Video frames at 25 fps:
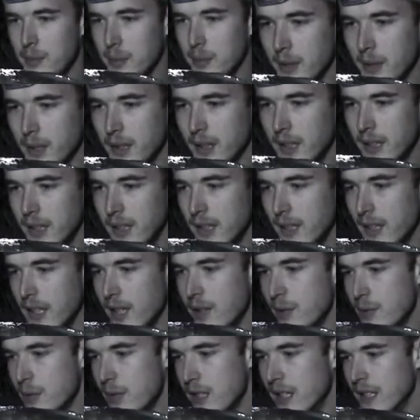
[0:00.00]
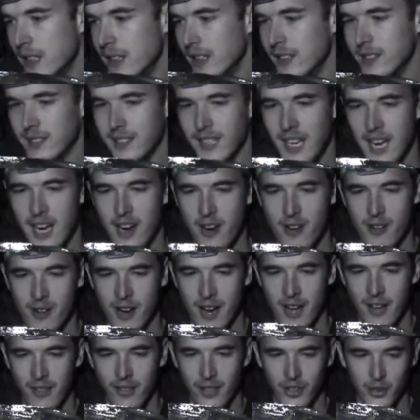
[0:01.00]
but it really did tear
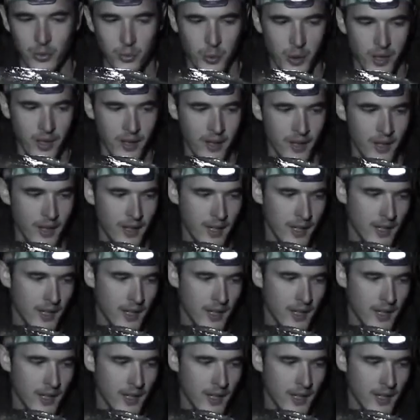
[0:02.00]
around this one.